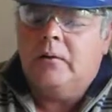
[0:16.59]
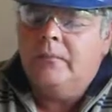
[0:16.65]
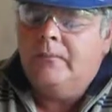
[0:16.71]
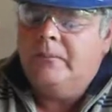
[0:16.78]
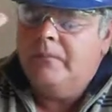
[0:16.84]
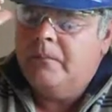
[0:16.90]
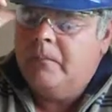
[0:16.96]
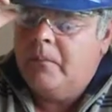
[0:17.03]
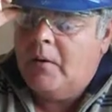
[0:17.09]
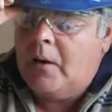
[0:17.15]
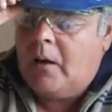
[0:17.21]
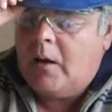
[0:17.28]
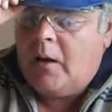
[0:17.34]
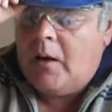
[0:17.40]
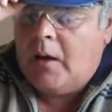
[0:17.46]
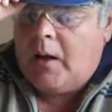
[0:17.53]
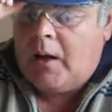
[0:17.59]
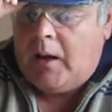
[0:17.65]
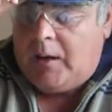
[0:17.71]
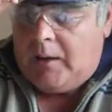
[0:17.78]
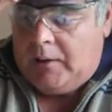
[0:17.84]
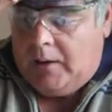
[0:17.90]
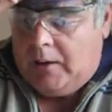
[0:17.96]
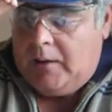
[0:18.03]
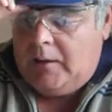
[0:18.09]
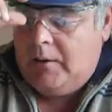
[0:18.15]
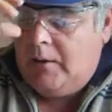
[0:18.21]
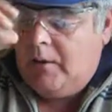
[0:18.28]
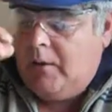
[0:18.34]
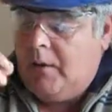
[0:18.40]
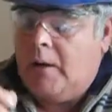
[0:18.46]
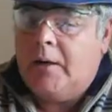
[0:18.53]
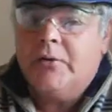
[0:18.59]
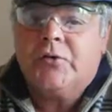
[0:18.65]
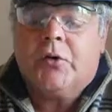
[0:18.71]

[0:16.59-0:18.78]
and I